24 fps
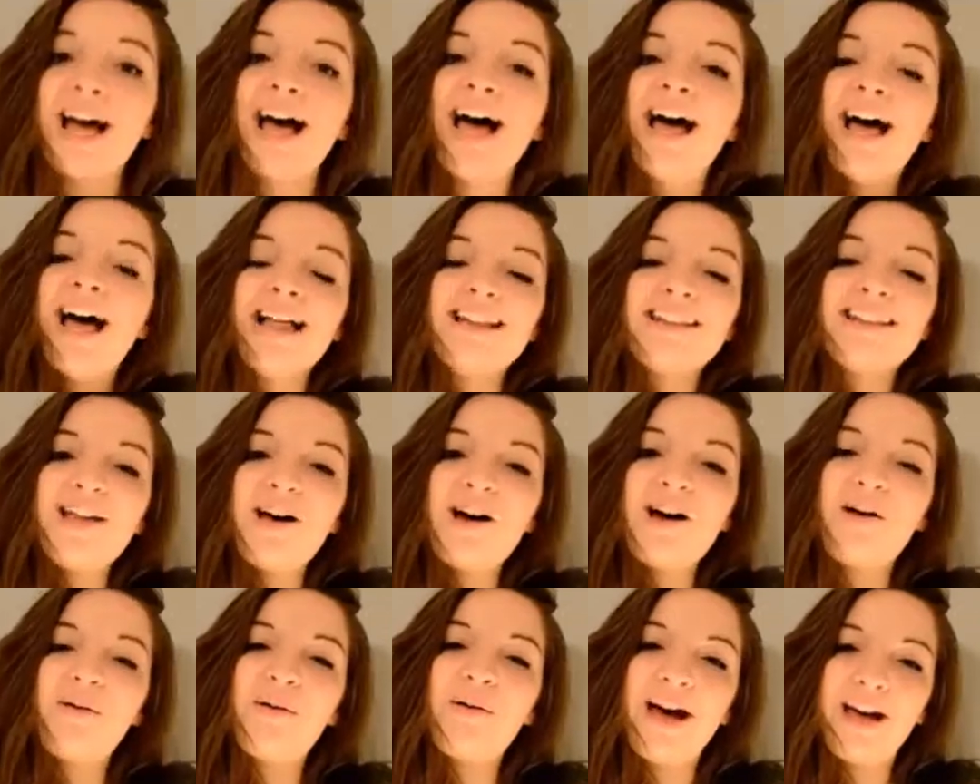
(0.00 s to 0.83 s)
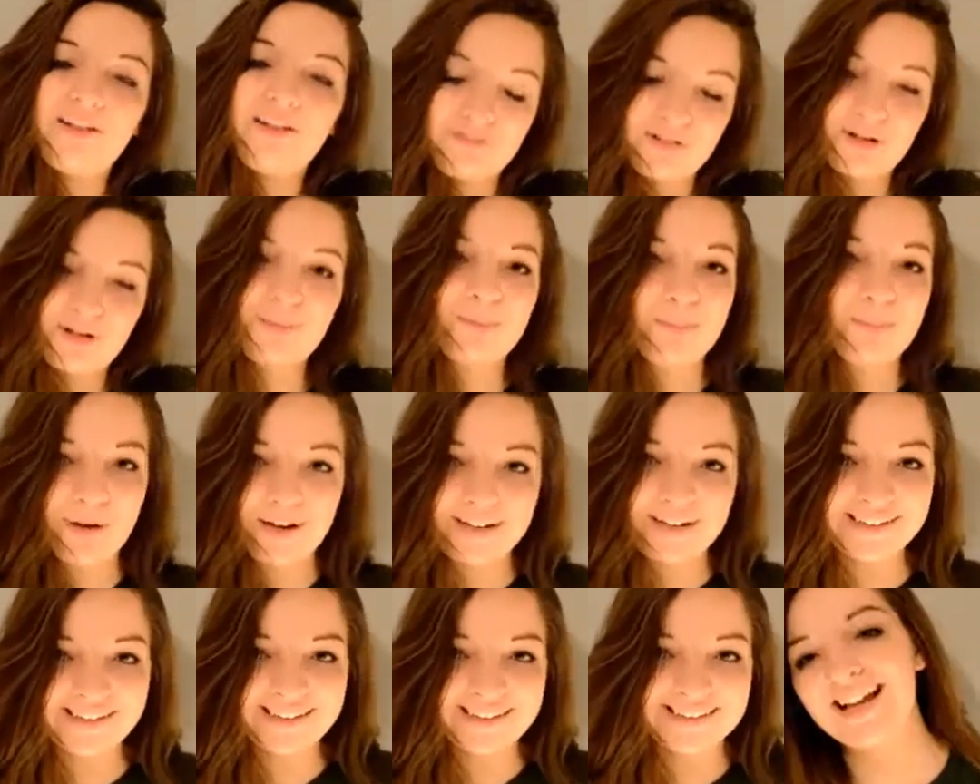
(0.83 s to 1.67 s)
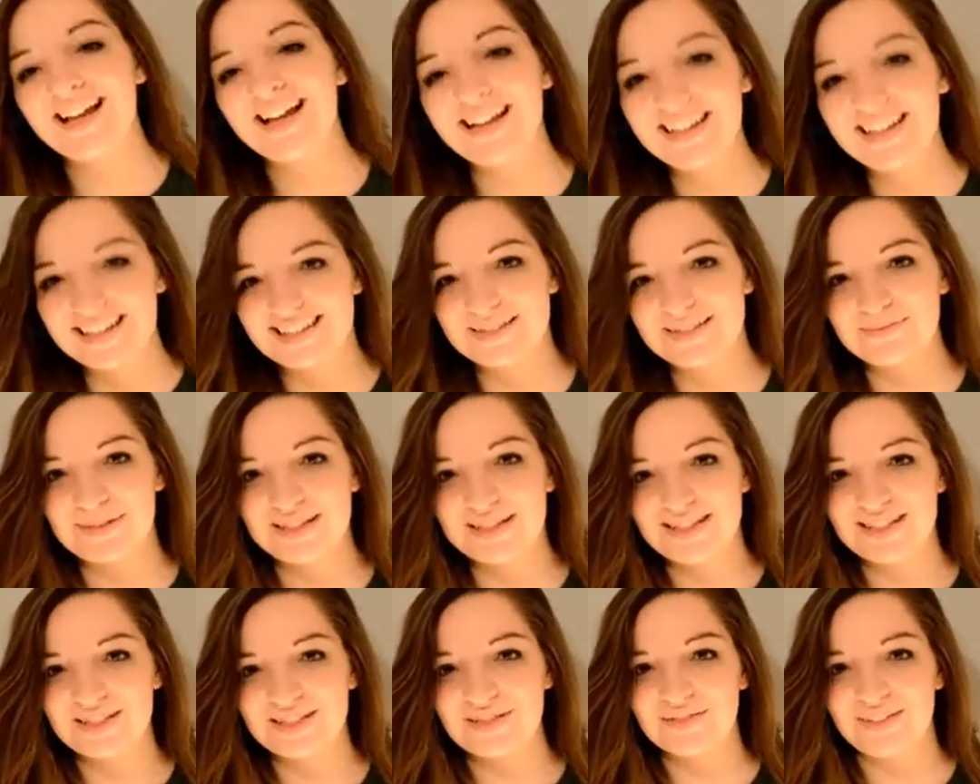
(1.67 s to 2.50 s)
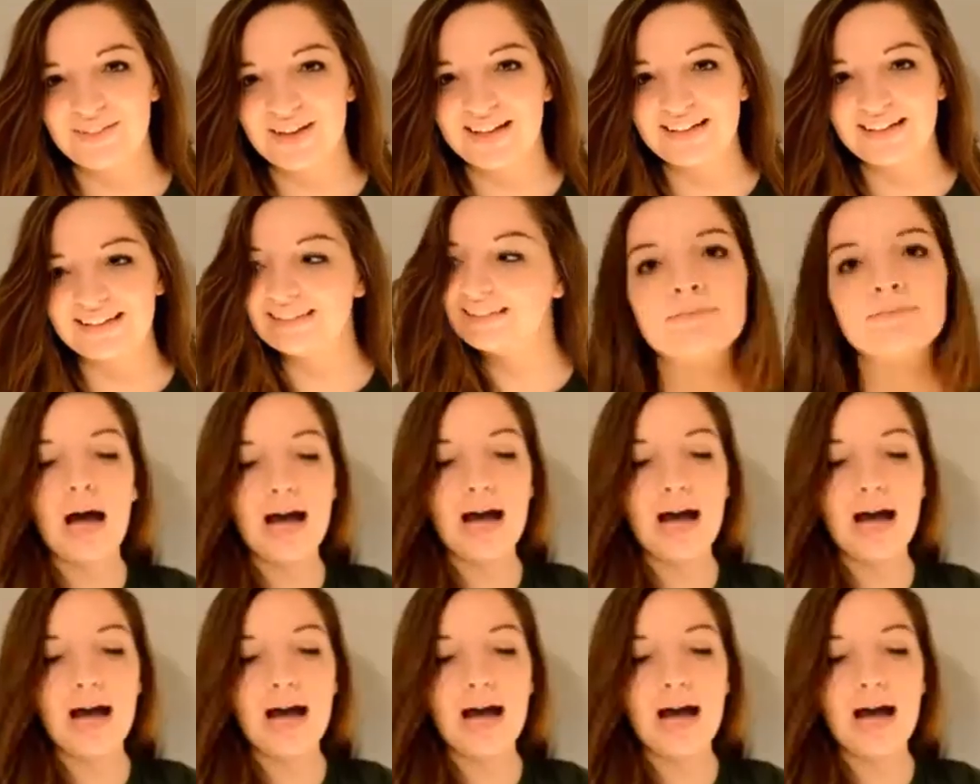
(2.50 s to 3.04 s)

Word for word: Hello everybody, it's me Savannah.